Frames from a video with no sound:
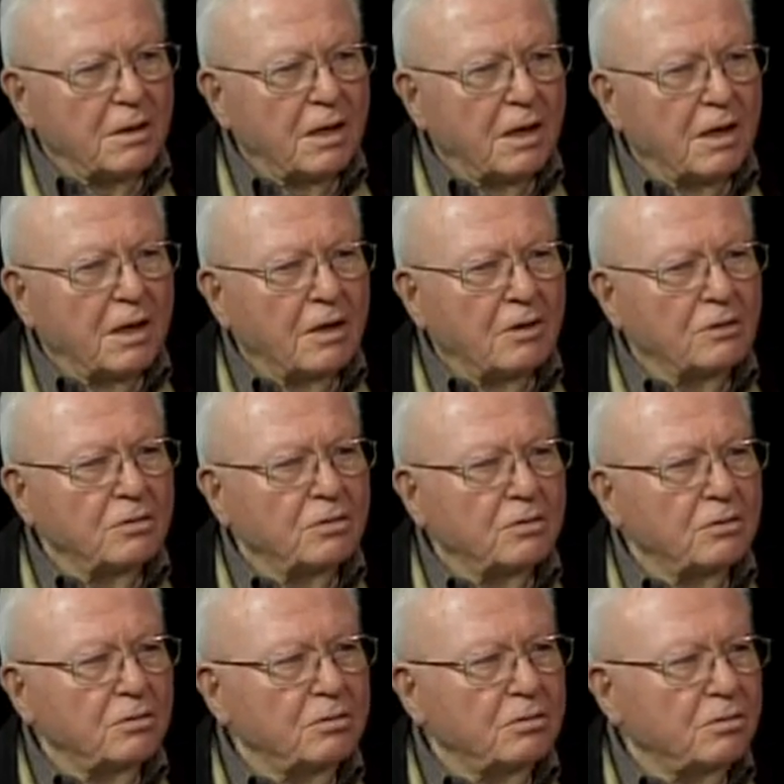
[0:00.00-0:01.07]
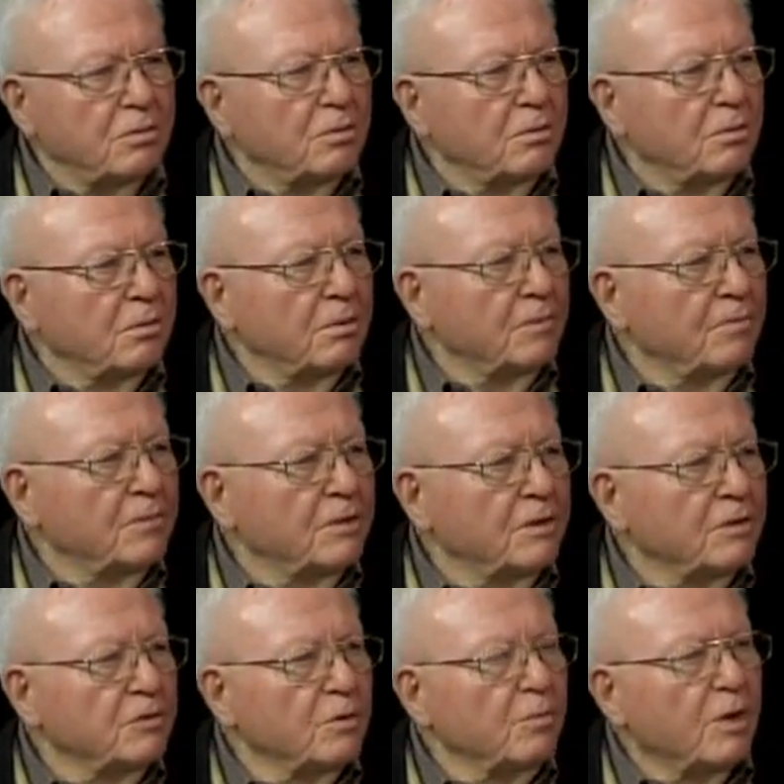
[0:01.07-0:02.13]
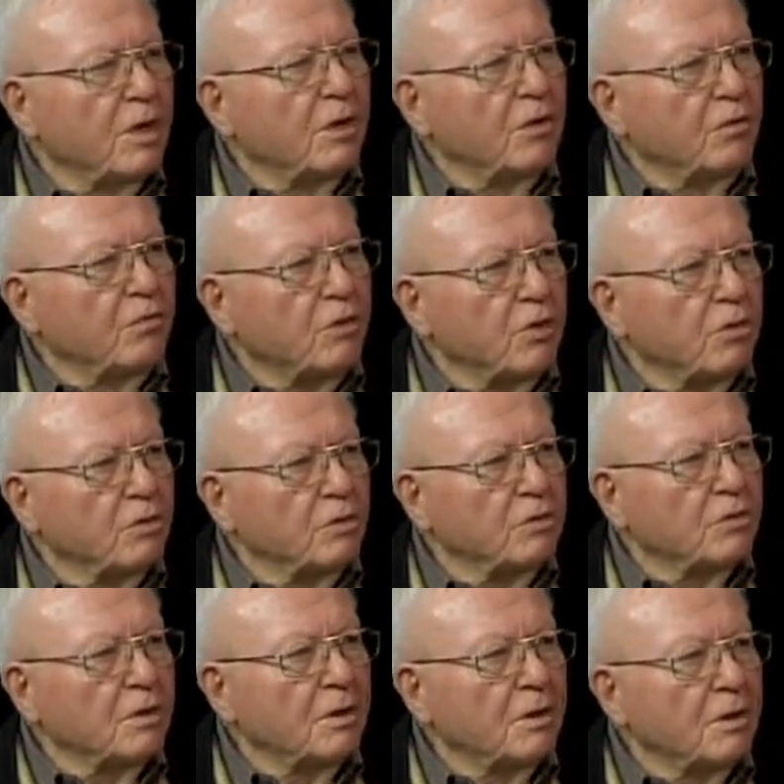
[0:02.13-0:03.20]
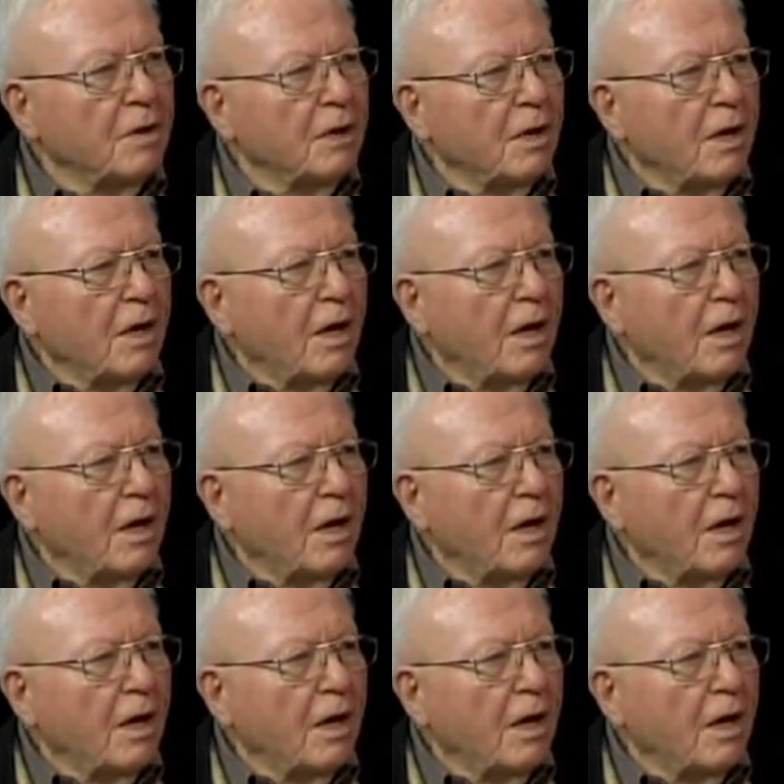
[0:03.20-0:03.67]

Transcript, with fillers: uh, to do some interviews, Aww.